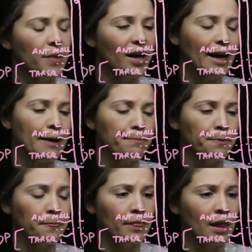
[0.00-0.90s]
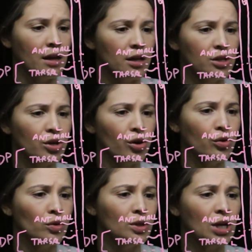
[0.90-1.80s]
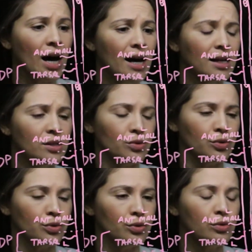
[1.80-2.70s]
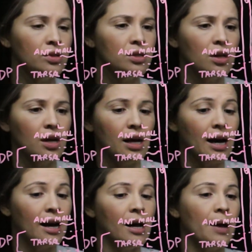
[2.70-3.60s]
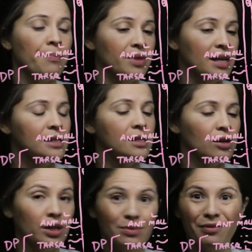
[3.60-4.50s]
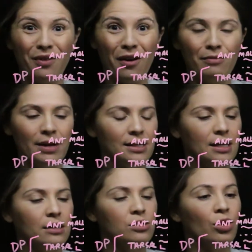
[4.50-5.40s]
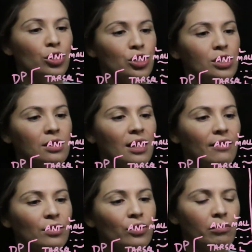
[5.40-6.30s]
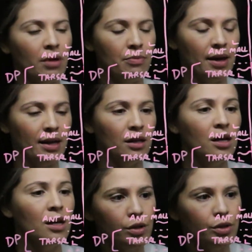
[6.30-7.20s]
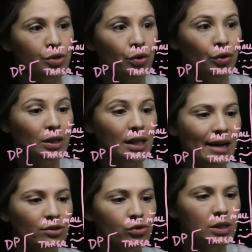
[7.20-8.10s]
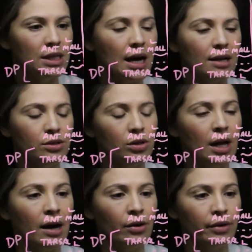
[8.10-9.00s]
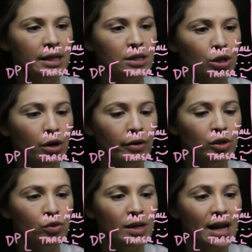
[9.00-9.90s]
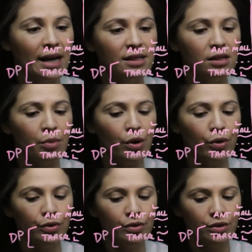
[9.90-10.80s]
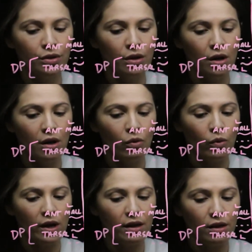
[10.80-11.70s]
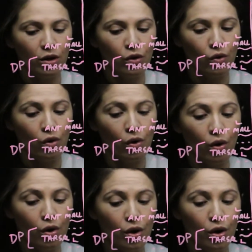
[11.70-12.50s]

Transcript: Okay, so your tarsals, this is going to be very messy, so you're just going to have to look at my pen. So your lateral tarsal artery is going to anastomose with your